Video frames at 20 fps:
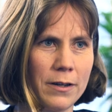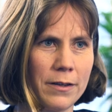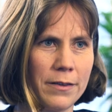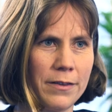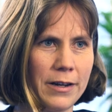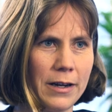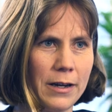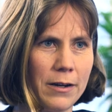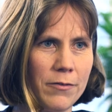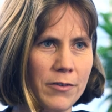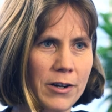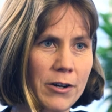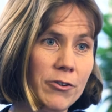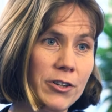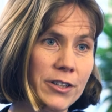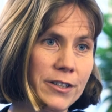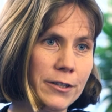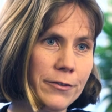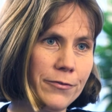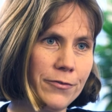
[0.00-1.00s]
There are very
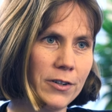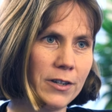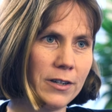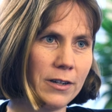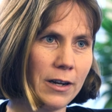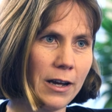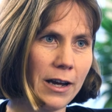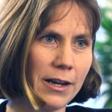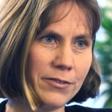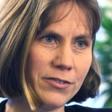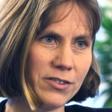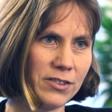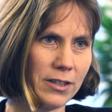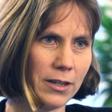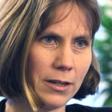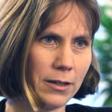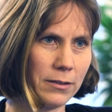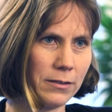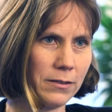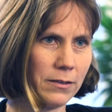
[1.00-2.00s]
different
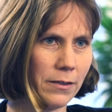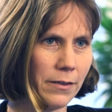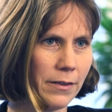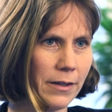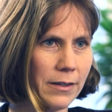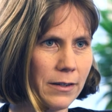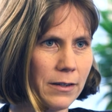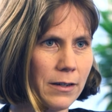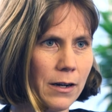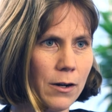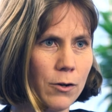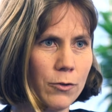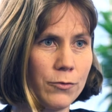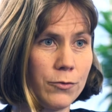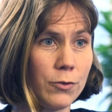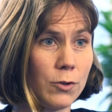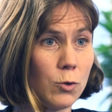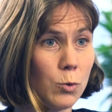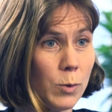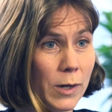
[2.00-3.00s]
lifestyles that account
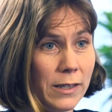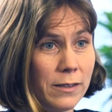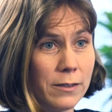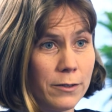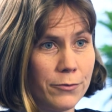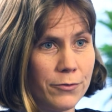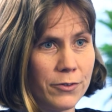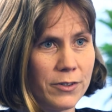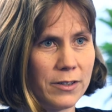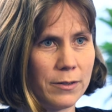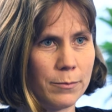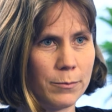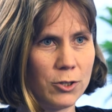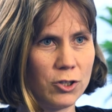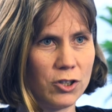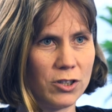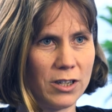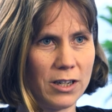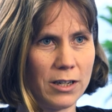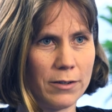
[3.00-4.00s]
for quite different
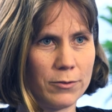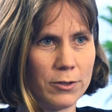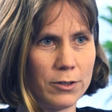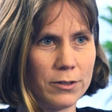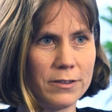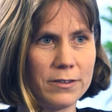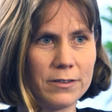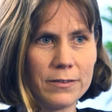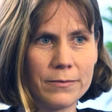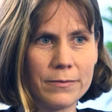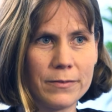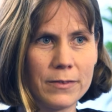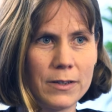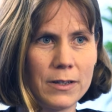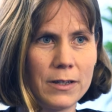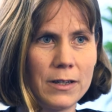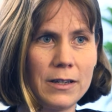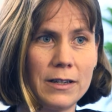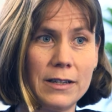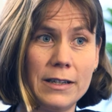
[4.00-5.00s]
emission levels,
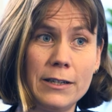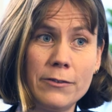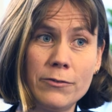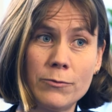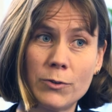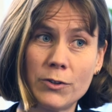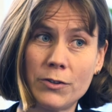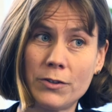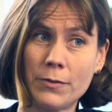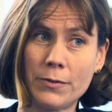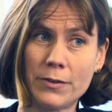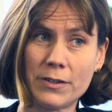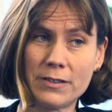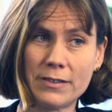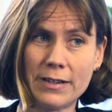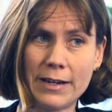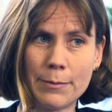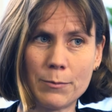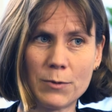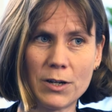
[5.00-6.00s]
even within the
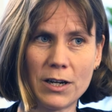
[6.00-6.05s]
same